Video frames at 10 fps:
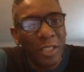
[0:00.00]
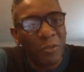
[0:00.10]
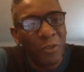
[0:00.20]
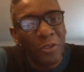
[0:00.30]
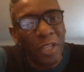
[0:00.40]

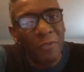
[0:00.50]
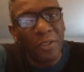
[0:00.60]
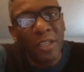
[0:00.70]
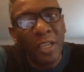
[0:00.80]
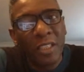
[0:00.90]
So
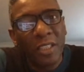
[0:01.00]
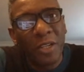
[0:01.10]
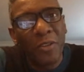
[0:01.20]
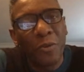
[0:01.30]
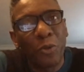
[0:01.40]
so
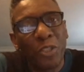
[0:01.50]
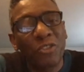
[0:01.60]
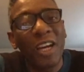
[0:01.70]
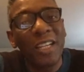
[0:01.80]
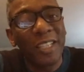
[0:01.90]
in other words,
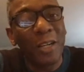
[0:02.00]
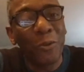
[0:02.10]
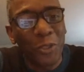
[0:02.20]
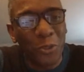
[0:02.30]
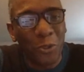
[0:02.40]
try and tell
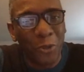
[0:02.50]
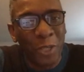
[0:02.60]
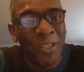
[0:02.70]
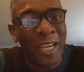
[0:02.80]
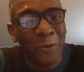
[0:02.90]
the
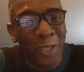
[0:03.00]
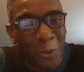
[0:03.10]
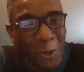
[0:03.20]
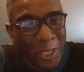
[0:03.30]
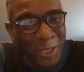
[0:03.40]
story without the
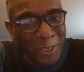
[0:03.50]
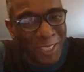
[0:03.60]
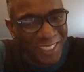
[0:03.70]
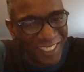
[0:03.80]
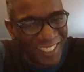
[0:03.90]
equation,
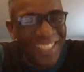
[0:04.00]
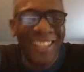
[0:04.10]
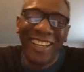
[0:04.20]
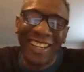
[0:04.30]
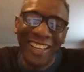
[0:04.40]

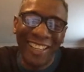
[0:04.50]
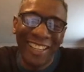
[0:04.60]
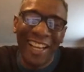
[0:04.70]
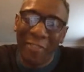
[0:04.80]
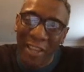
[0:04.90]
and
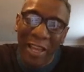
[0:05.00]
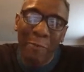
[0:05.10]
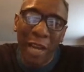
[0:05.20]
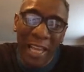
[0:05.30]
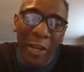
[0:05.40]
then
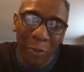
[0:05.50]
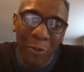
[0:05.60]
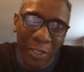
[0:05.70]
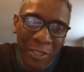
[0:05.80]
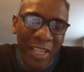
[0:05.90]
that might help
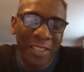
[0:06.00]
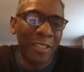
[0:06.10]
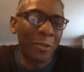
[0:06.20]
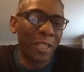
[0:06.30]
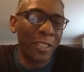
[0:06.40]
you understand
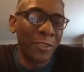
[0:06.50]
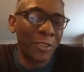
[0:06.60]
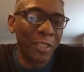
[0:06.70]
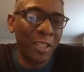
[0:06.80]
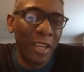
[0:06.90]
the
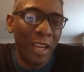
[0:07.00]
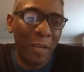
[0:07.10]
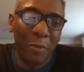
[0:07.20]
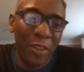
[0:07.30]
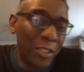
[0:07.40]
equations.
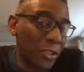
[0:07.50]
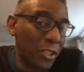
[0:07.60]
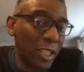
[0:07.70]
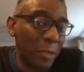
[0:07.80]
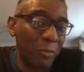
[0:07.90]
But that's
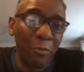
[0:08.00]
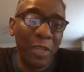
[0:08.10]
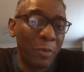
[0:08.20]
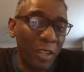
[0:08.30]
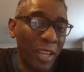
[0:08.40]
just a tip for
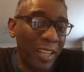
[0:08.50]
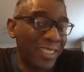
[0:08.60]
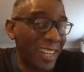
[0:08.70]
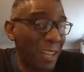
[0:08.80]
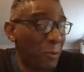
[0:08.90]
me. But like I
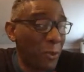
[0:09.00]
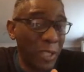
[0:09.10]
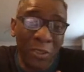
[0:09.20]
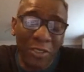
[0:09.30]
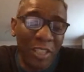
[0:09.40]
said,
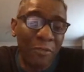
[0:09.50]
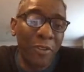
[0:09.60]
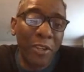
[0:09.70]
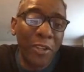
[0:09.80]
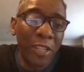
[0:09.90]
everybody's got
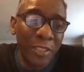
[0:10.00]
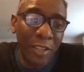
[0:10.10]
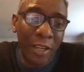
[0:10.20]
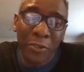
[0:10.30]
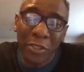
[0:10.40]
different learning
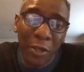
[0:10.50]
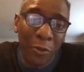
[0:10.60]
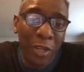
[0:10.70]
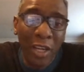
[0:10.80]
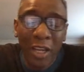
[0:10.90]
styles,
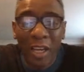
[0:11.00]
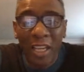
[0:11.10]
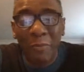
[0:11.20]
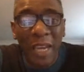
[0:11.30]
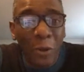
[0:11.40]
so
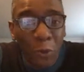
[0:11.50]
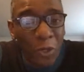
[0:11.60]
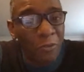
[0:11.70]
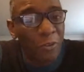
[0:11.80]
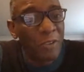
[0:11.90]
it may not
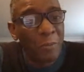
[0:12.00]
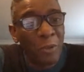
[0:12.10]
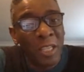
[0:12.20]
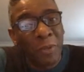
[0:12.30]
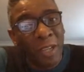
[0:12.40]
work for
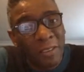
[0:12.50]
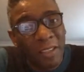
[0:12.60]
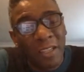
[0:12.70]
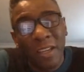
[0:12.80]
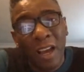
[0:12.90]
everybody. But I
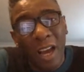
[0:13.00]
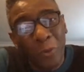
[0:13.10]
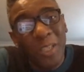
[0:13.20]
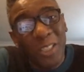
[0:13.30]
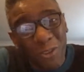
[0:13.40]
think I
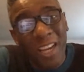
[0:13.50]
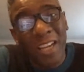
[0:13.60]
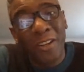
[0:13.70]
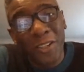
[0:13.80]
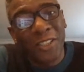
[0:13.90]
always try
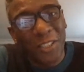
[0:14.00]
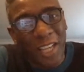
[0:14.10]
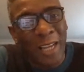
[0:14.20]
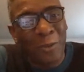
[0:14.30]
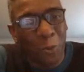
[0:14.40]
and
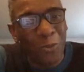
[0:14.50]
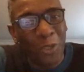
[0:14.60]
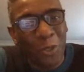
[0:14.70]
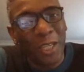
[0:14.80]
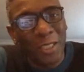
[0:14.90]
understand what
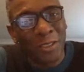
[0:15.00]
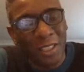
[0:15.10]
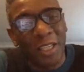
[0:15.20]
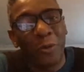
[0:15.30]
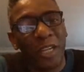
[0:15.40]
the
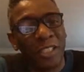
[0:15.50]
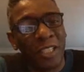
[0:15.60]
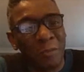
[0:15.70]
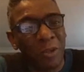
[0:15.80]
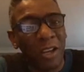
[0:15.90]

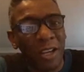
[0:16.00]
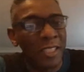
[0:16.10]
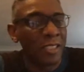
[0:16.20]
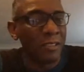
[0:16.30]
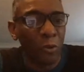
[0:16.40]
equation
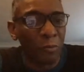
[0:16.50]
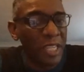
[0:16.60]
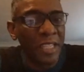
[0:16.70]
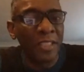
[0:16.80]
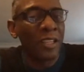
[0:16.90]
implies or
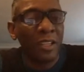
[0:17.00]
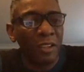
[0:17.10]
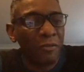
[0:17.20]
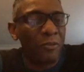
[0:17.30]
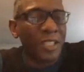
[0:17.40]
means
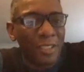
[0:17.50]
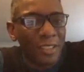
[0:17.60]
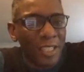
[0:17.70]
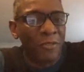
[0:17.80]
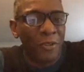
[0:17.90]

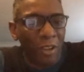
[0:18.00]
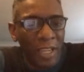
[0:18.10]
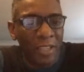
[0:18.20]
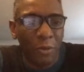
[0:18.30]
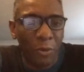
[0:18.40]
physically, if you
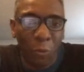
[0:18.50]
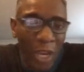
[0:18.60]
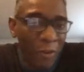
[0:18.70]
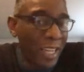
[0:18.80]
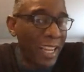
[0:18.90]
like, or
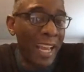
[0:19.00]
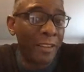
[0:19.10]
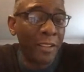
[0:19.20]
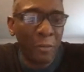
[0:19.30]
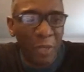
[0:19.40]
where I
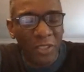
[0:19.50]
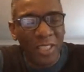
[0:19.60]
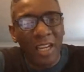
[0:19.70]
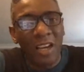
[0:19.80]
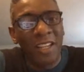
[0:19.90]
can,
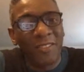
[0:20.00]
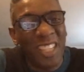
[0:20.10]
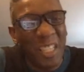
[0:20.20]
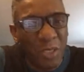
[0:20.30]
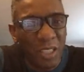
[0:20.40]
because that kind of
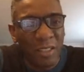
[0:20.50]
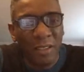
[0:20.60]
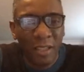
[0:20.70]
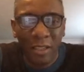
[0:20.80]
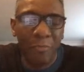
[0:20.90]
keeps it
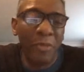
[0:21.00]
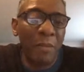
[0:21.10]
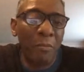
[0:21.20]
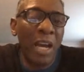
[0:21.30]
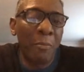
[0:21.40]

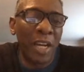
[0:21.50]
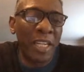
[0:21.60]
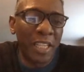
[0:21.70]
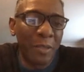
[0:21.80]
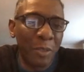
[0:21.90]
in my
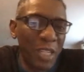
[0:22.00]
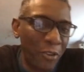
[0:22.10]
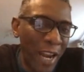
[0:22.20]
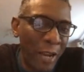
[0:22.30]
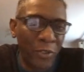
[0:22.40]
mind. It keeps me
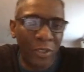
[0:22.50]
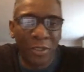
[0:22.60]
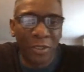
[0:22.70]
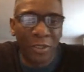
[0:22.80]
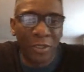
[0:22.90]
grounded,
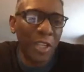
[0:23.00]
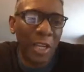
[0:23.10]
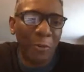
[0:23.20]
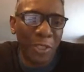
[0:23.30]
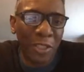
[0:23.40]
because I wouldn't
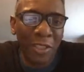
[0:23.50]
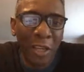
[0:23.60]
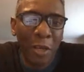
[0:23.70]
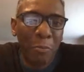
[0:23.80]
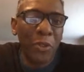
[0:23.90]
say I was a
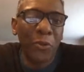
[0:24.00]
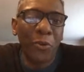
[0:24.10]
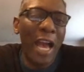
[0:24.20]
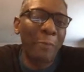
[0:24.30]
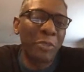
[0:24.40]

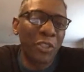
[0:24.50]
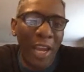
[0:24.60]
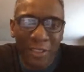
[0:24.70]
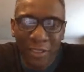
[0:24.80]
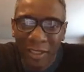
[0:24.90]
pure
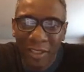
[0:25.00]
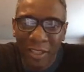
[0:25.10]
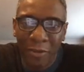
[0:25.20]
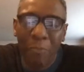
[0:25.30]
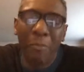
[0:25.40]
abstract,
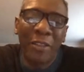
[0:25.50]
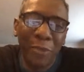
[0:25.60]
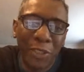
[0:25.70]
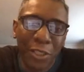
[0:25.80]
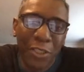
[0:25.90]
you know,
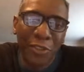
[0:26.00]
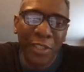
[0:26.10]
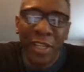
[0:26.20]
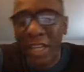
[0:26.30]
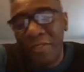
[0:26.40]

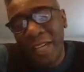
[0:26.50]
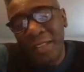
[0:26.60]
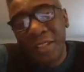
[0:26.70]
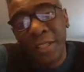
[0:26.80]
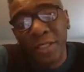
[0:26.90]
mathematician in
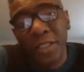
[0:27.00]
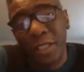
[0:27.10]
that sense.